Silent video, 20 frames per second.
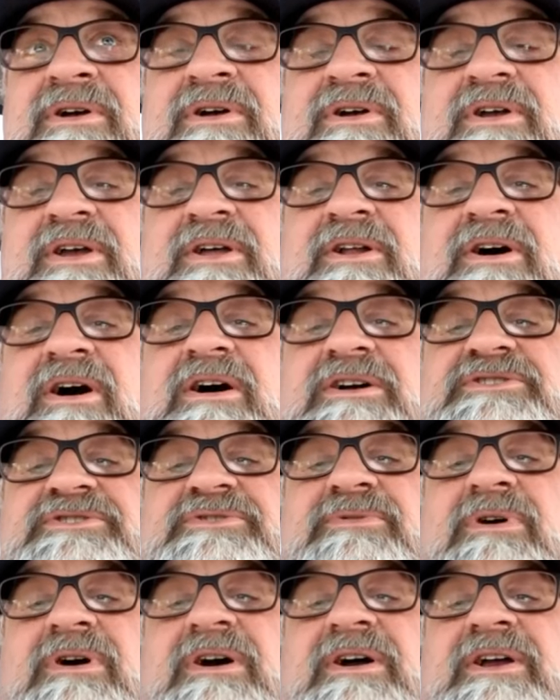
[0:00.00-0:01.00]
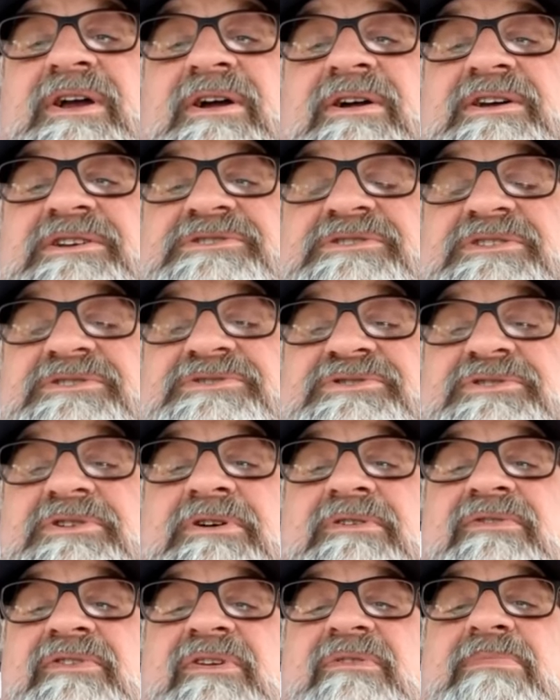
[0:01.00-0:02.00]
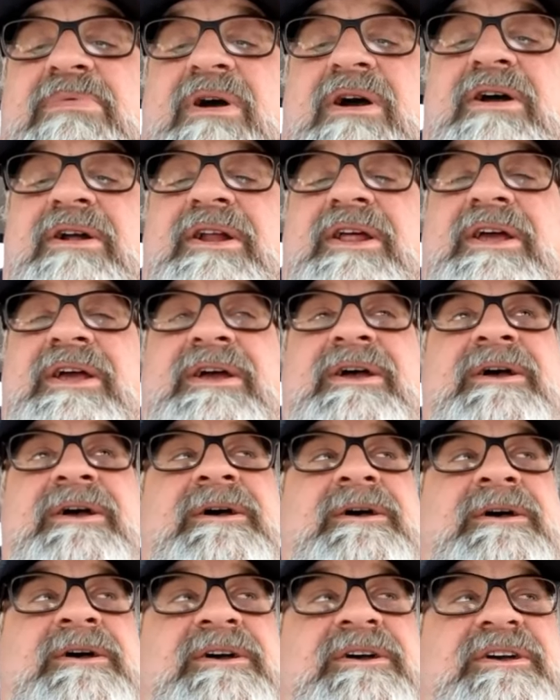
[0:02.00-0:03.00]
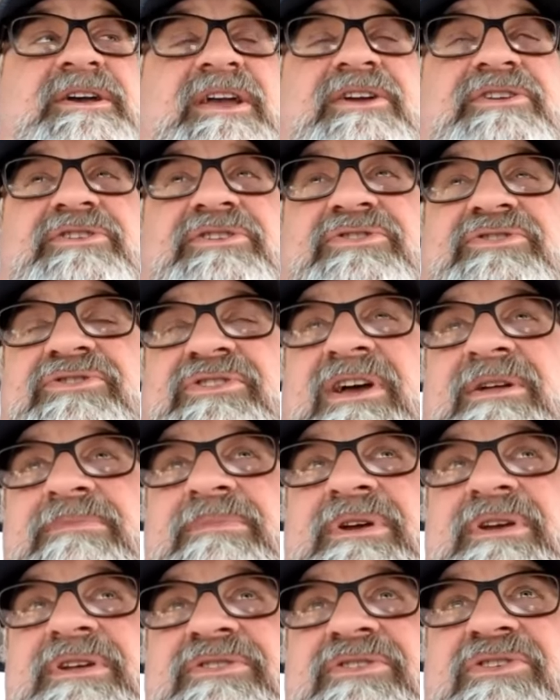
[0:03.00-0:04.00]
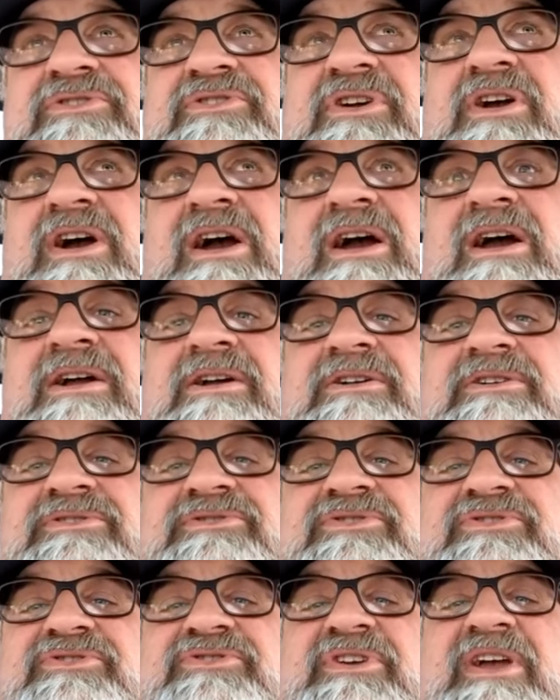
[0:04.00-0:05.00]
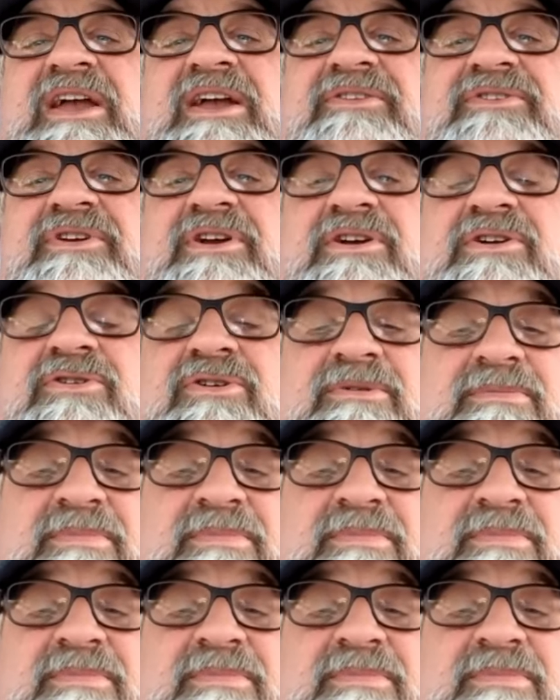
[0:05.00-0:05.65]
in Oshawa here, he's Conservative Party. He just sent me this card saying there could